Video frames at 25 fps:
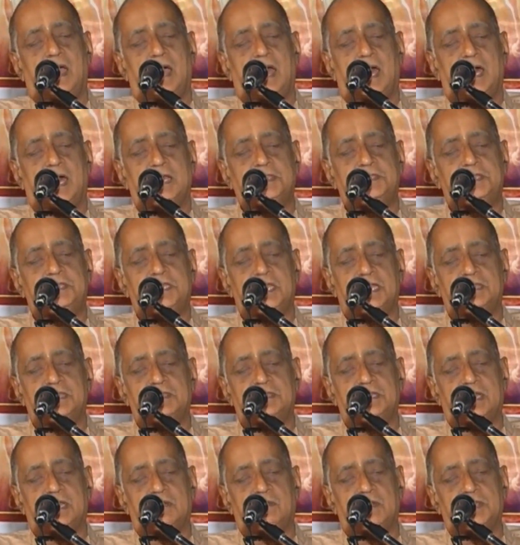
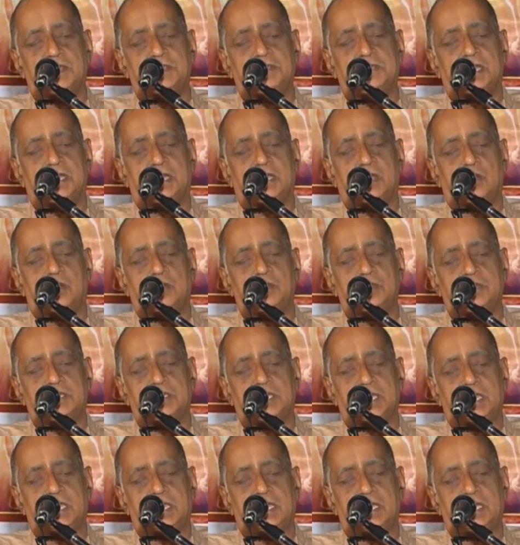Adyanta vanta
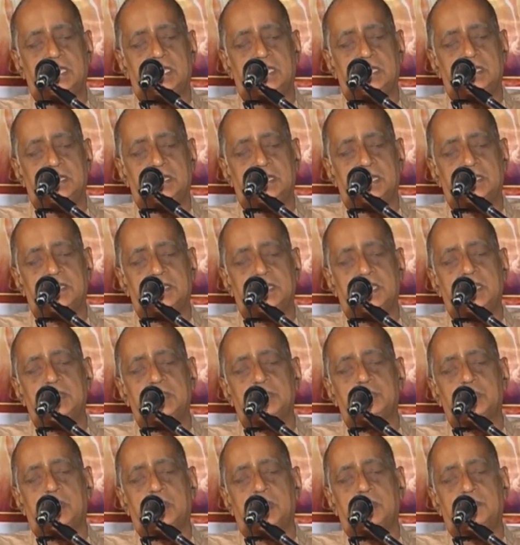kaunteya na
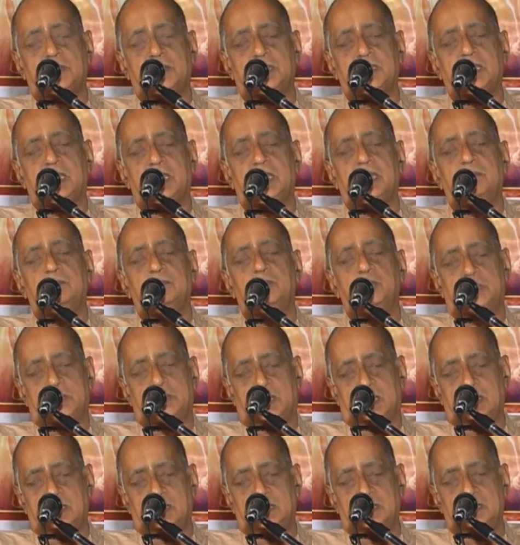deshu ramade
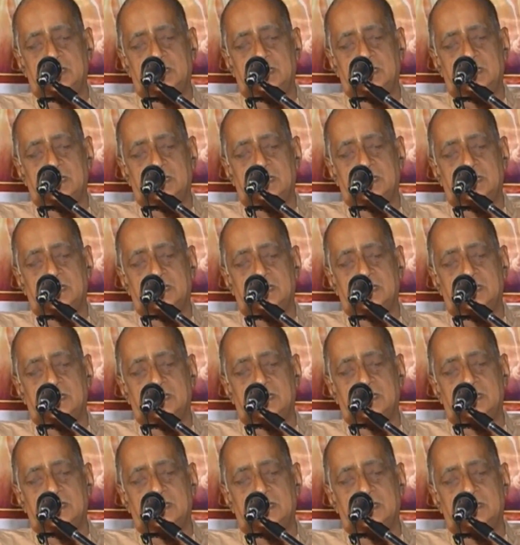bhutaha.
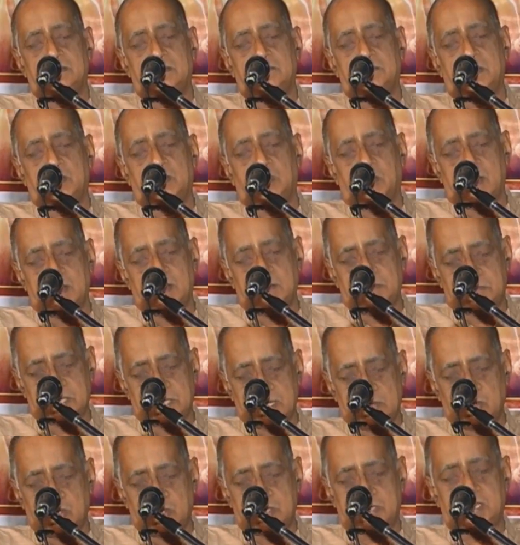Bhagavan
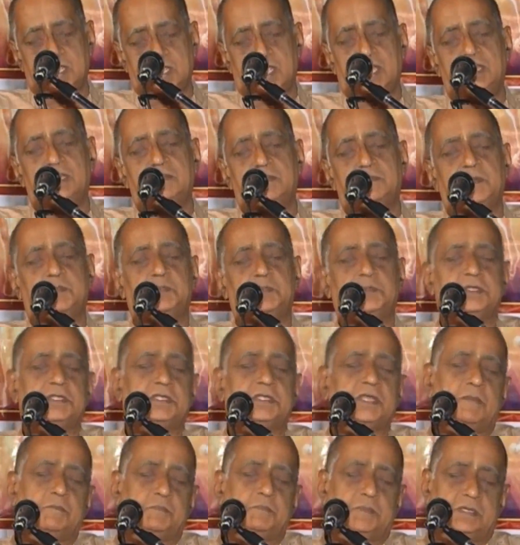himself would say in the 5th
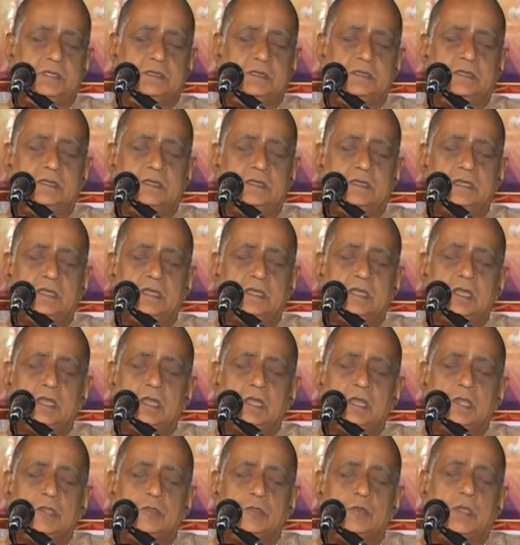chapter.
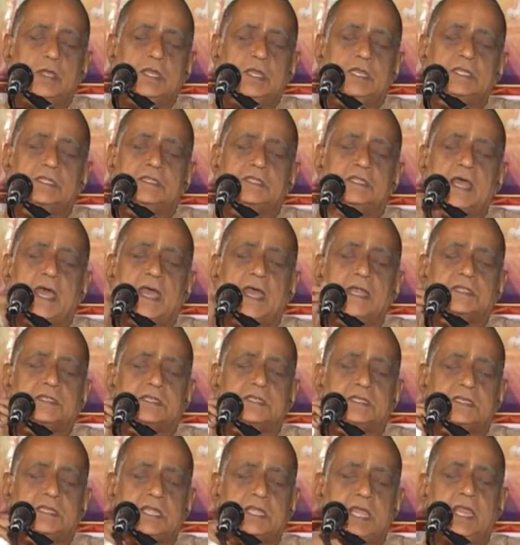So it is that
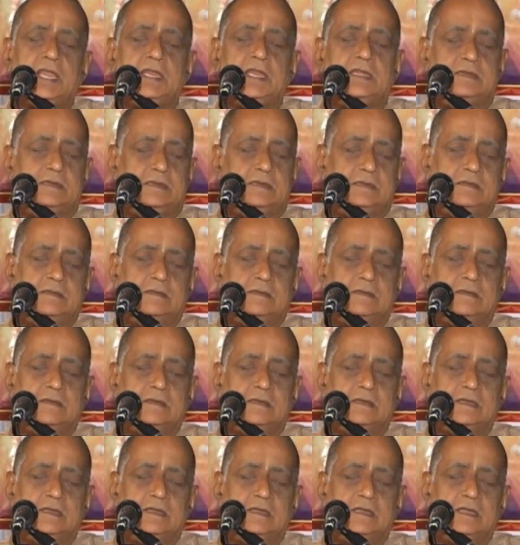state,
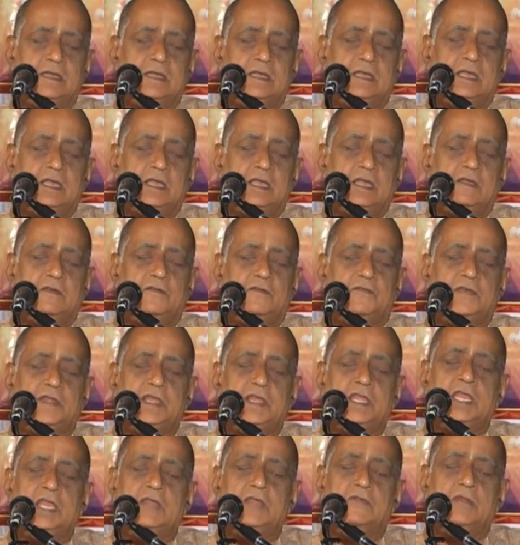
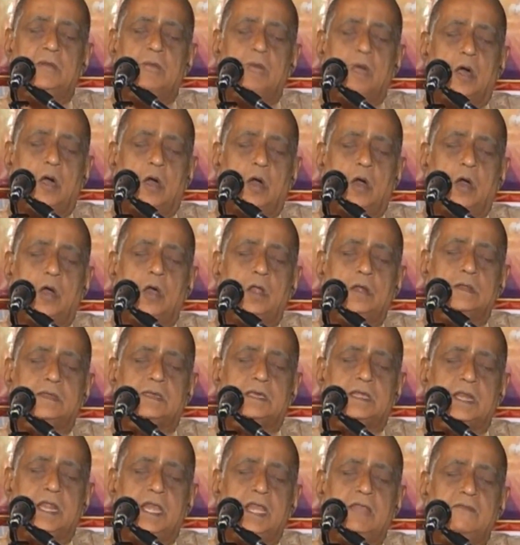free from all
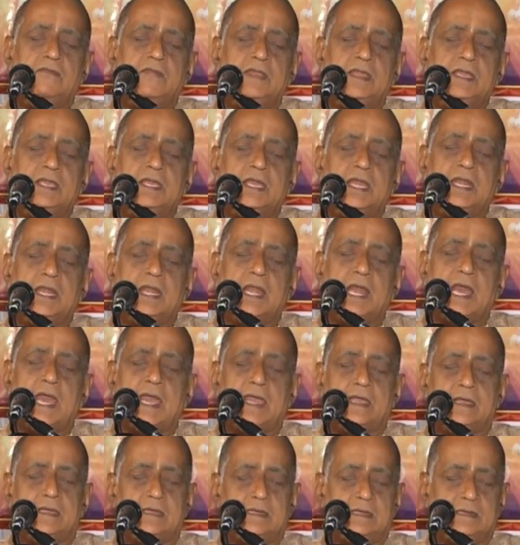craving and
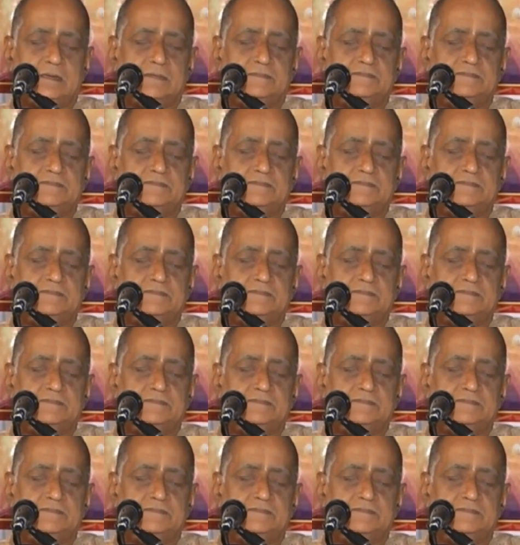lack,